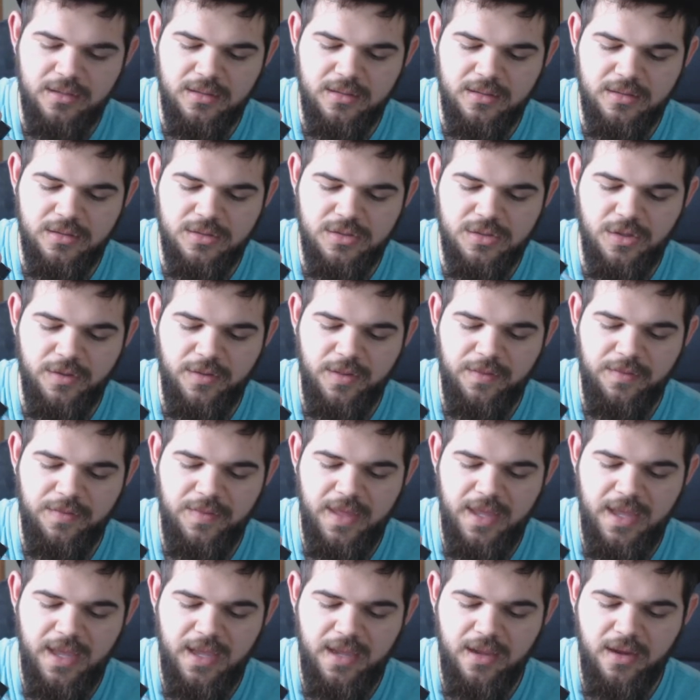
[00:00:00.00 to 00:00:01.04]
so that
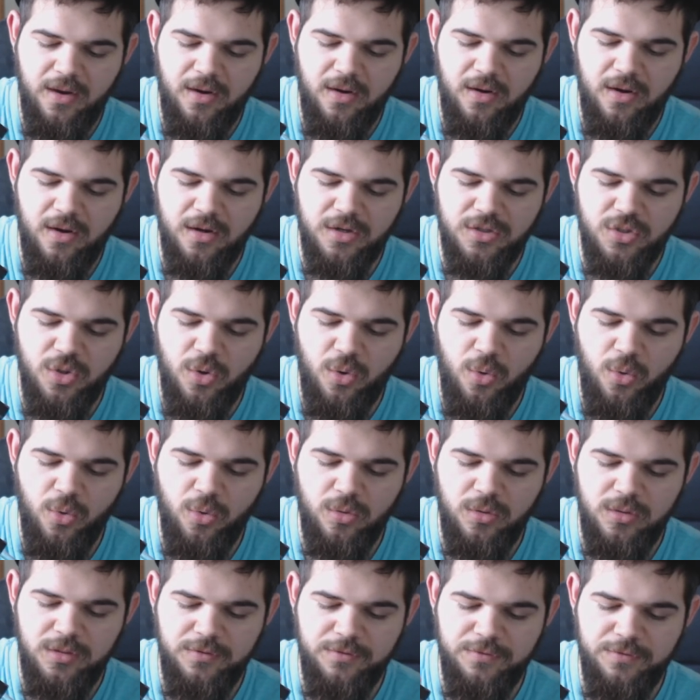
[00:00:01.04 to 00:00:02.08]
they are
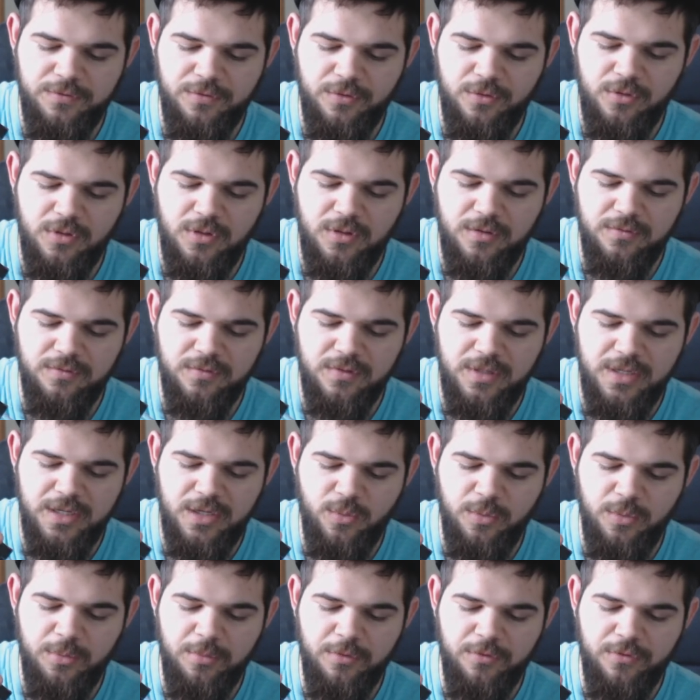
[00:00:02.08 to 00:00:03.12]
totally full of
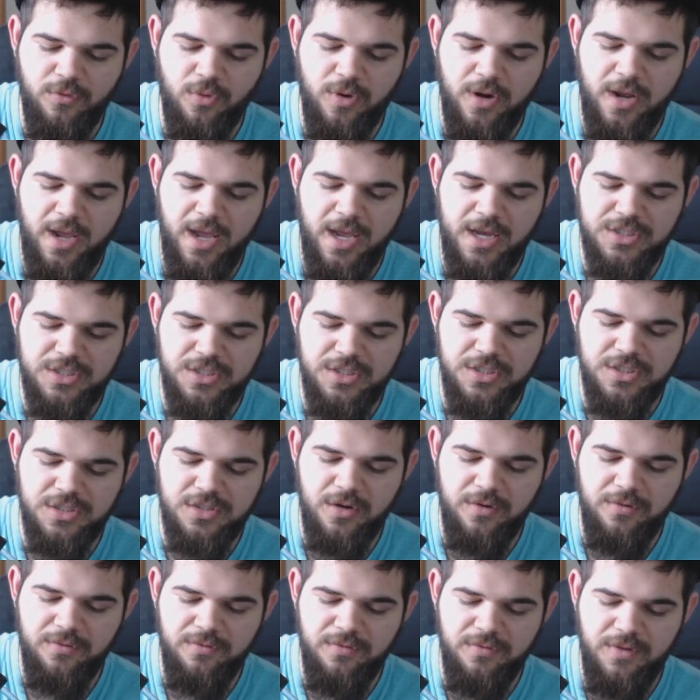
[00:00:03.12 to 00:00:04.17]
liquid before I actually
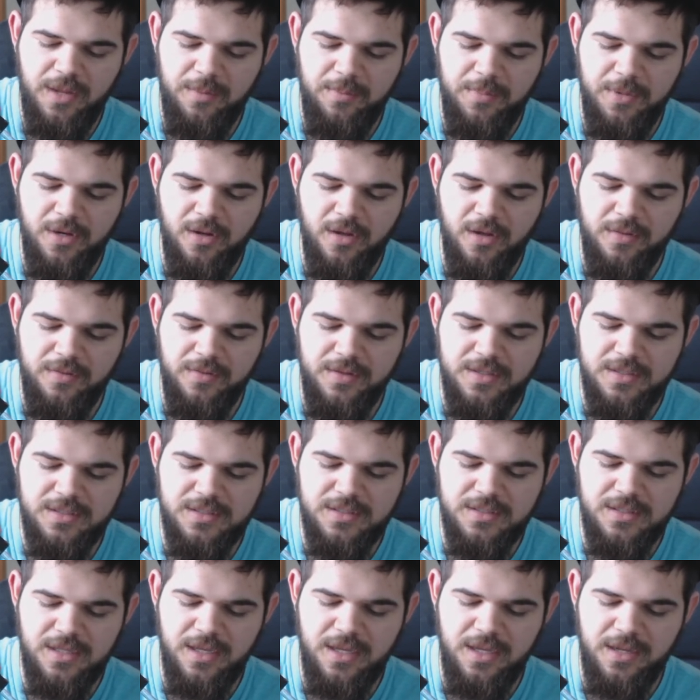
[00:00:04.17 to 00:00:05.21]
start vaping on this
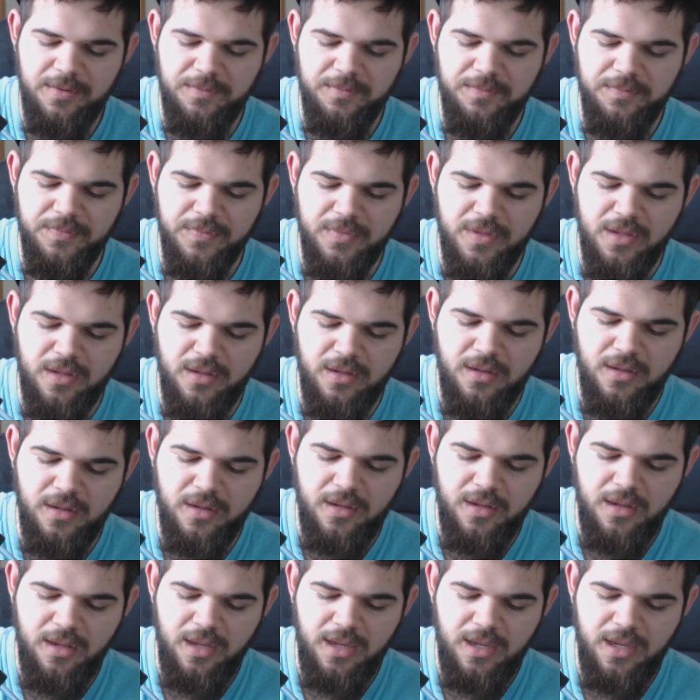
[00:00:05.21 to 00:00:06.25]
thing.
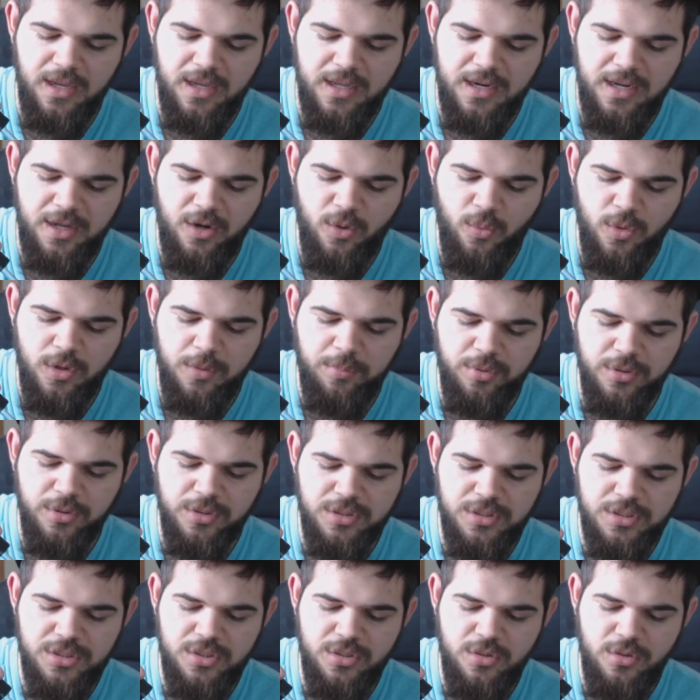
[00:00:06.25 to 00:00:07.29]
And I don't want to
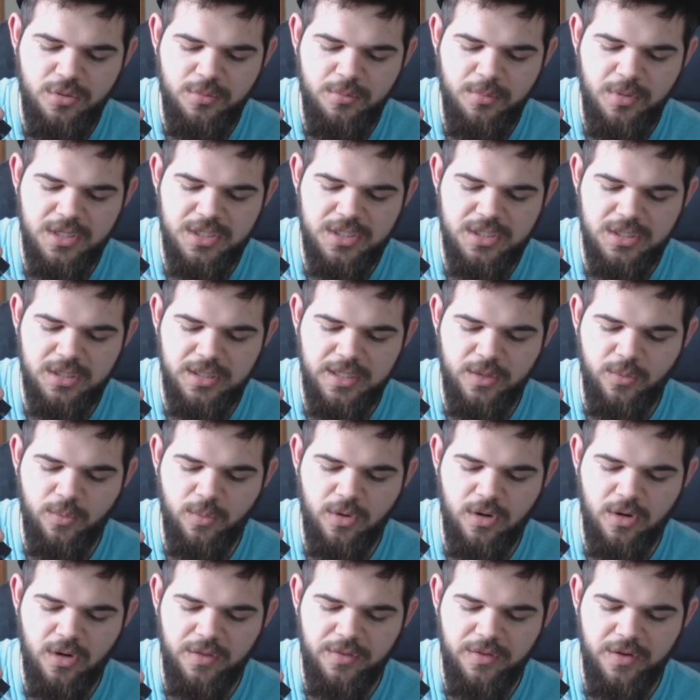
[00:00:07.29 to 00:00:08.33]
put too much
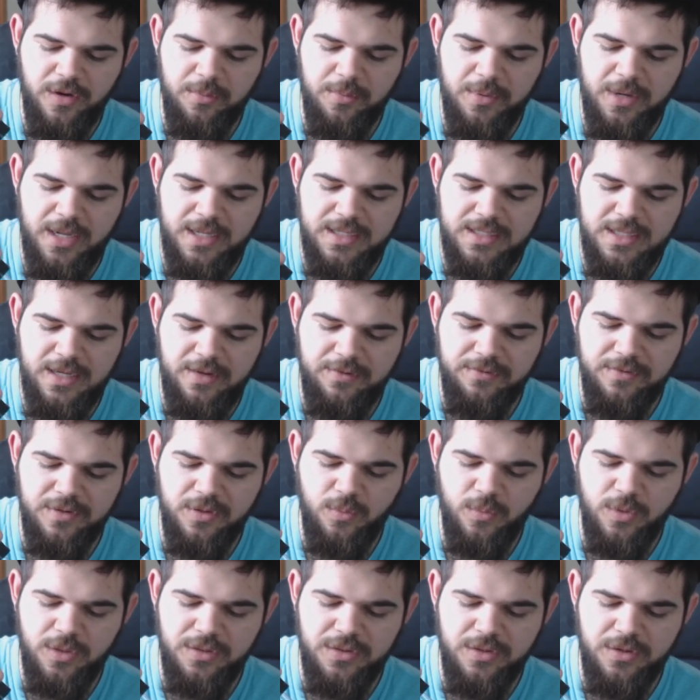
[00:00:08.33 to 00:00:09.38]
liquid on there, but I
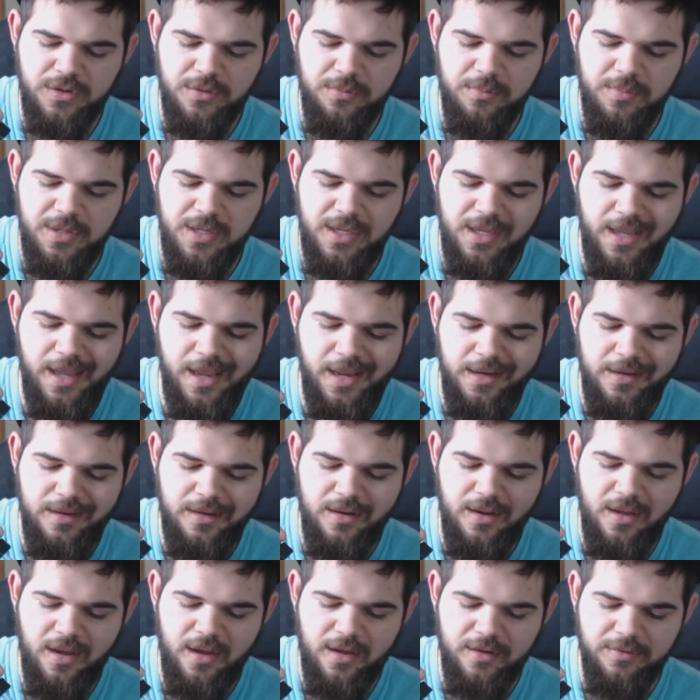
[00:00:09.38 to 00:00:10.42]
definitely want there to be
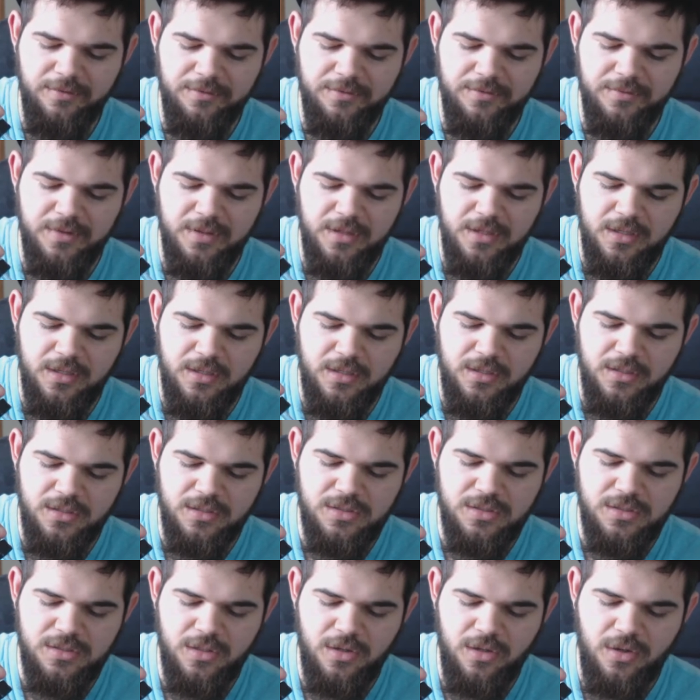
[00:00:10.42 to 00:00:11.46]
enough.
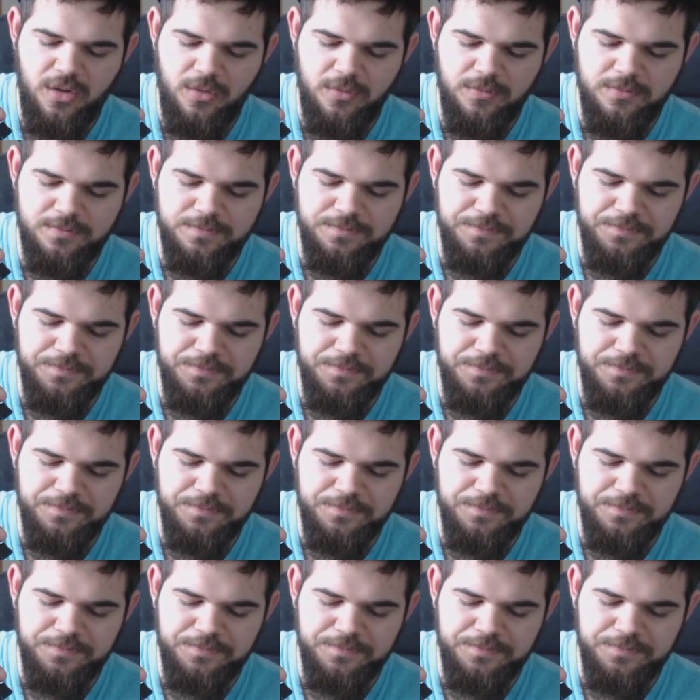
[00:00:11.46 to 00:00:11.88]
So